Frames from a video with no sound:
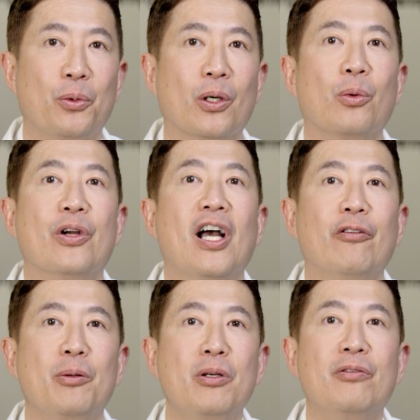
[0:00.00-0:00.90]
where we're
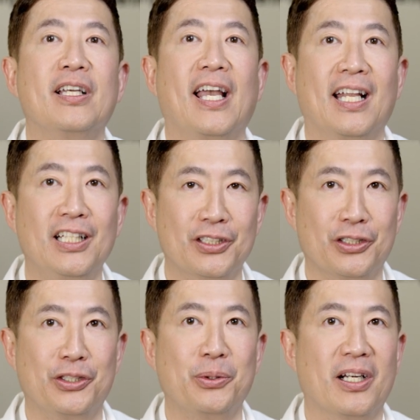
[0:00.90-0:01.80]
not removing any
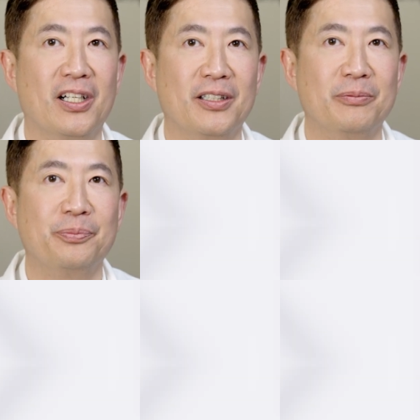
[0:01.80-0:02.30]
tissue at all.